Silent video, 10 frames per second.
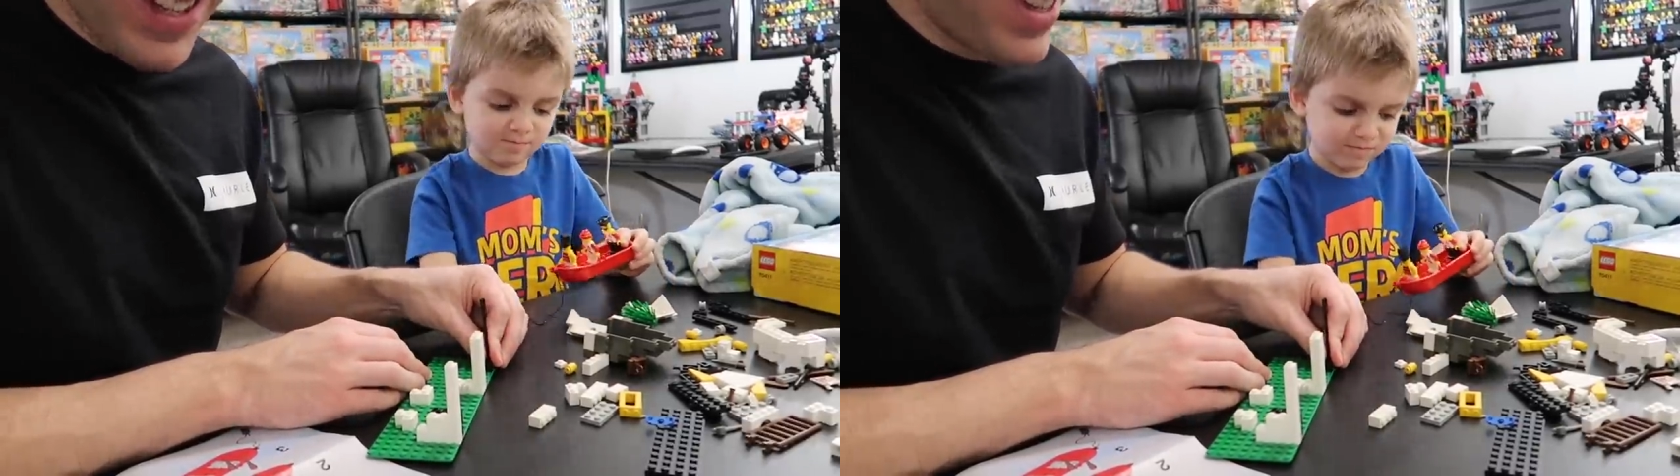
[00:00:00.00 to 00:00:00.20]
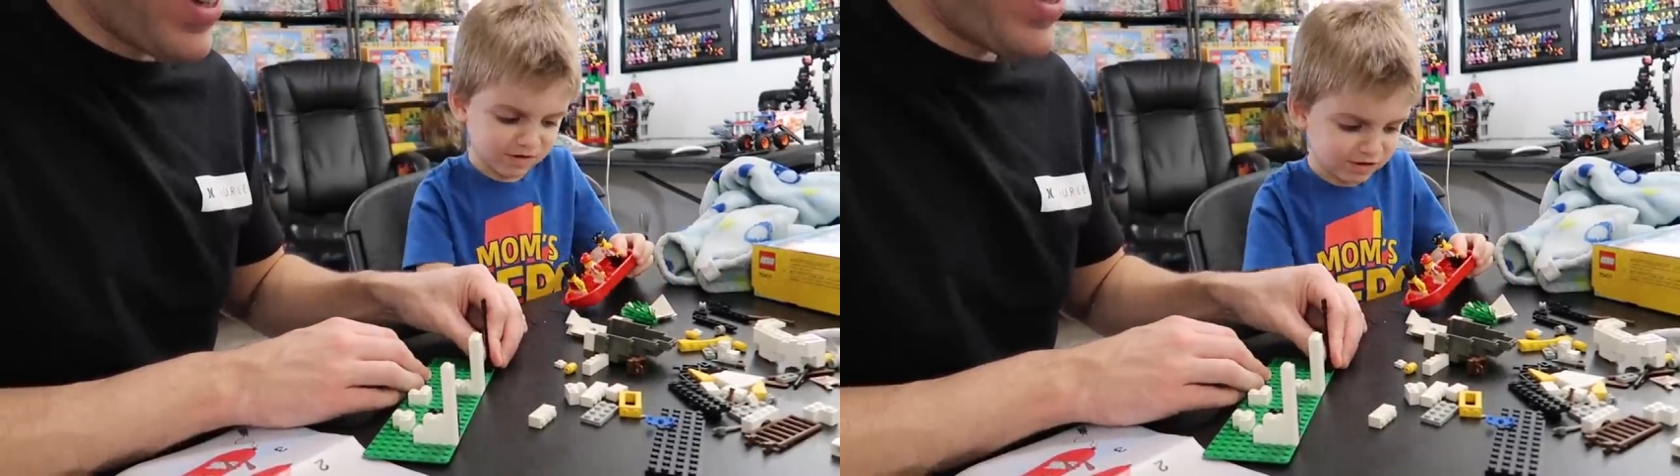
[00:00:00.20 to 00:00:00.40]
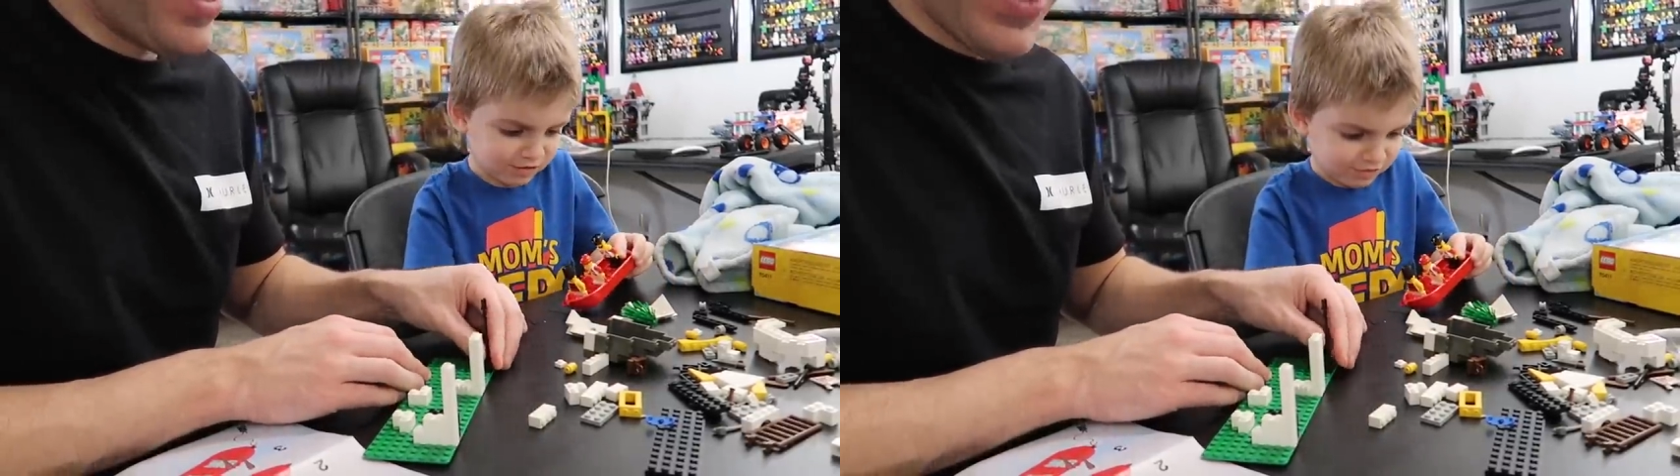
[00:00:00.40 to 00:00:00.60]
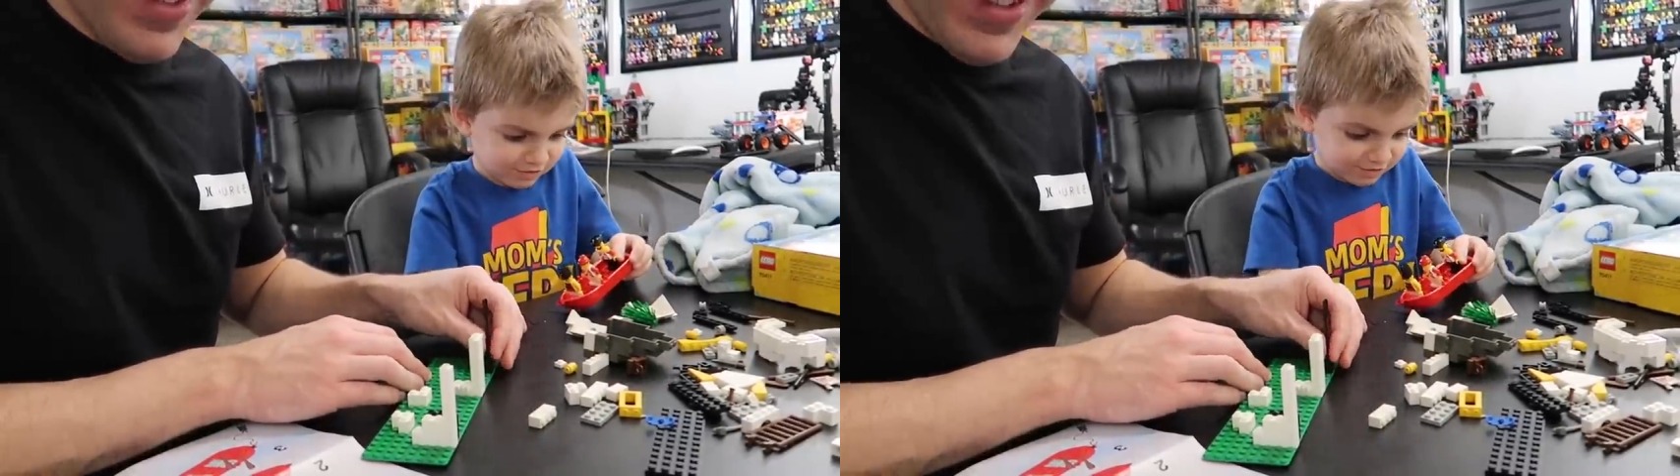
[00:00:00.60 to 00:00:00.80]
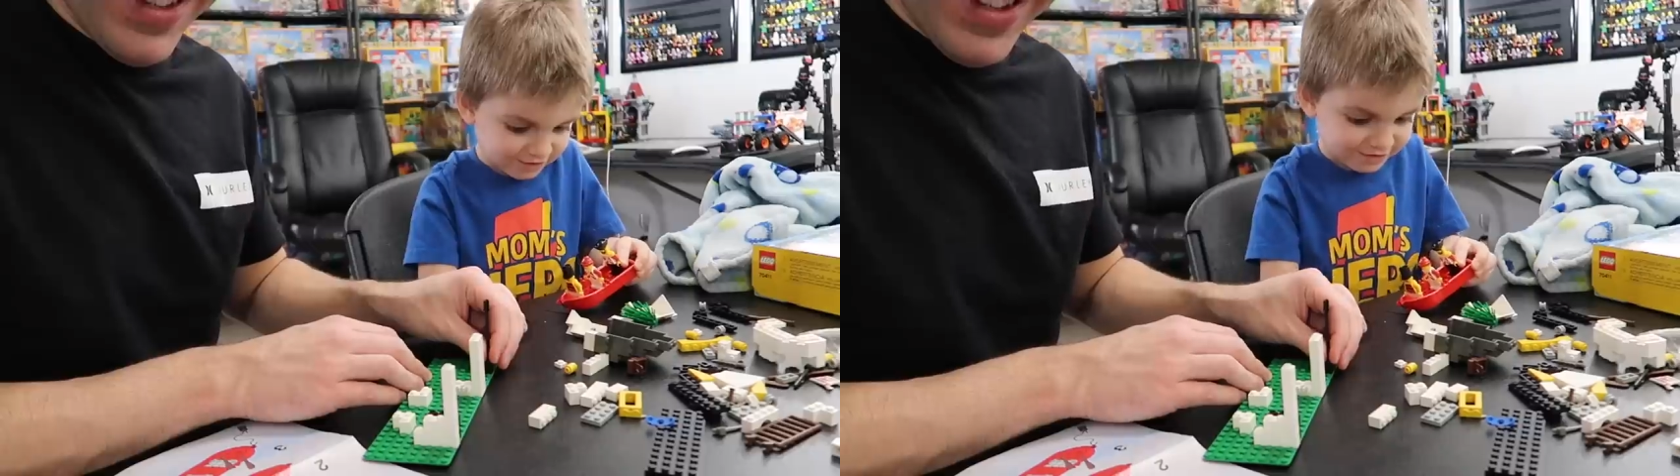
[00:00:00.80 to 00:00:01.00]

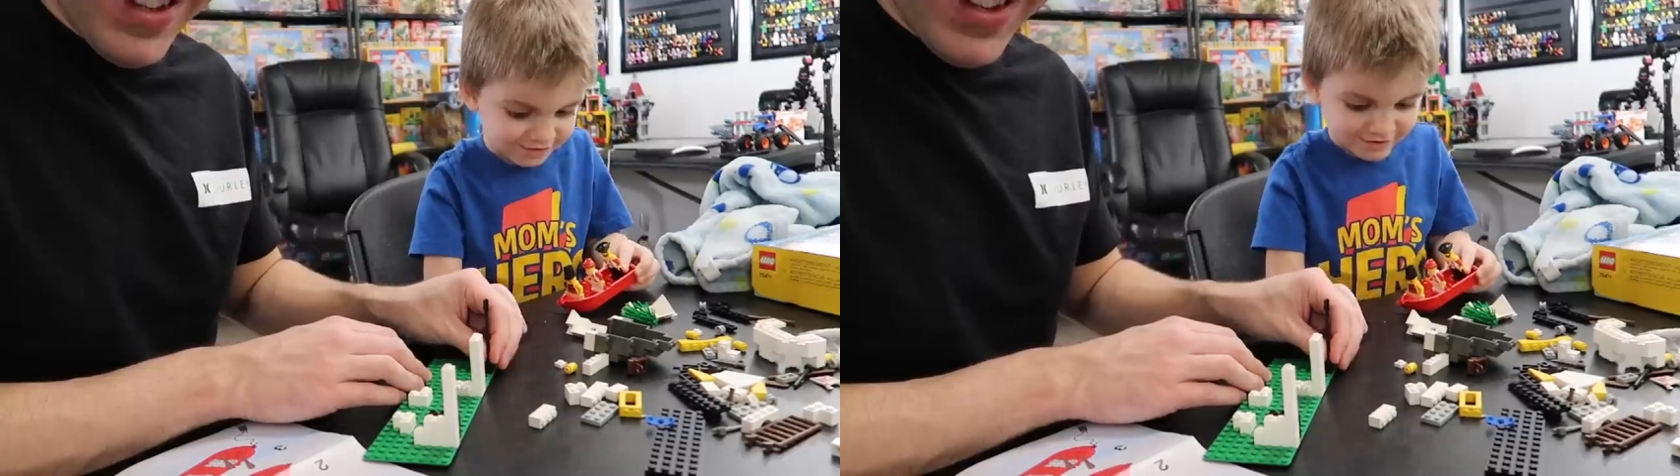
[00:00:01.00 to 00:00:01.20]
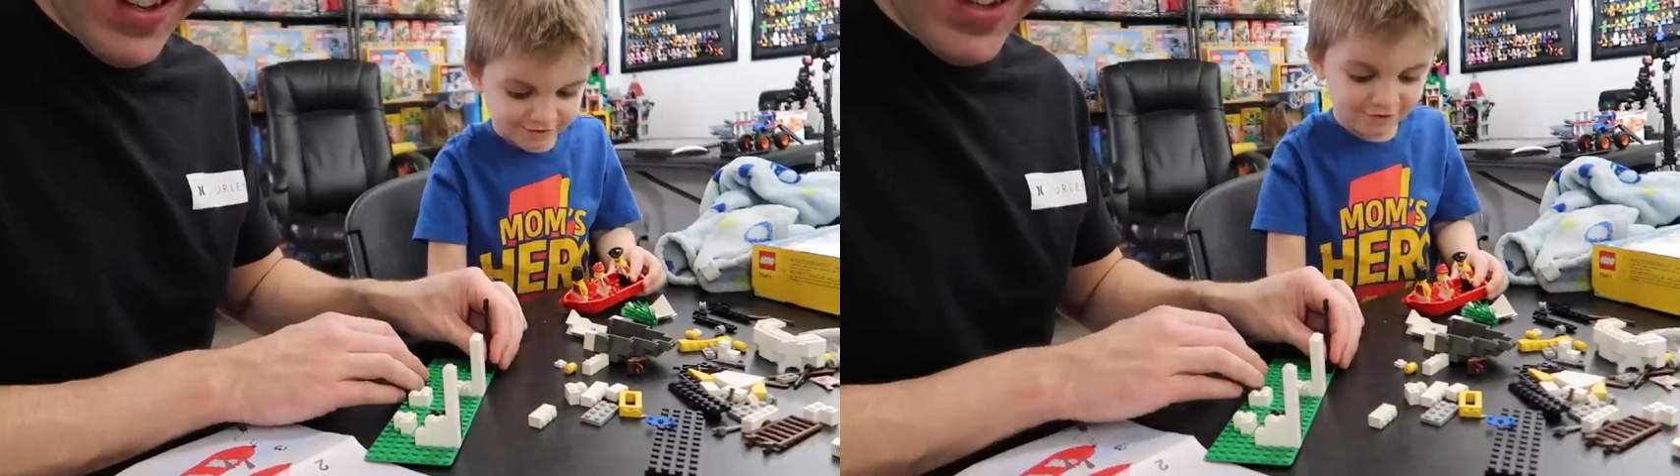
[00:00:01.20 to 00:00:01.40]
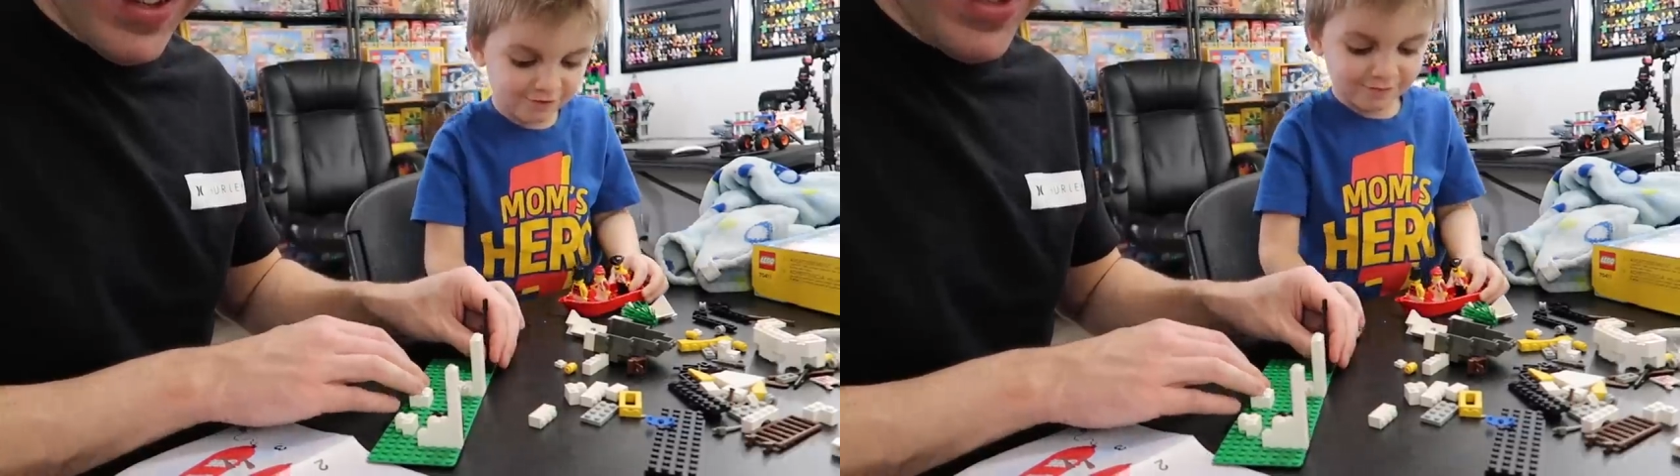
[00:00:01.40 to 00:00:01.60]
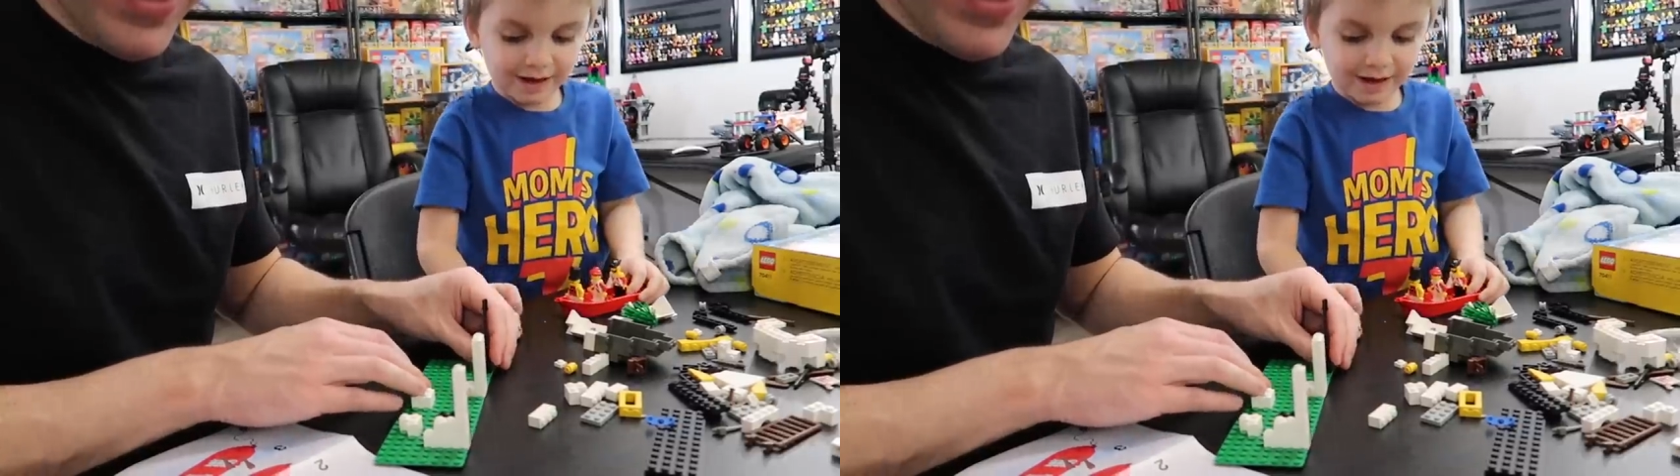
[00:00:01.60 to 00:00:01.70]
we're all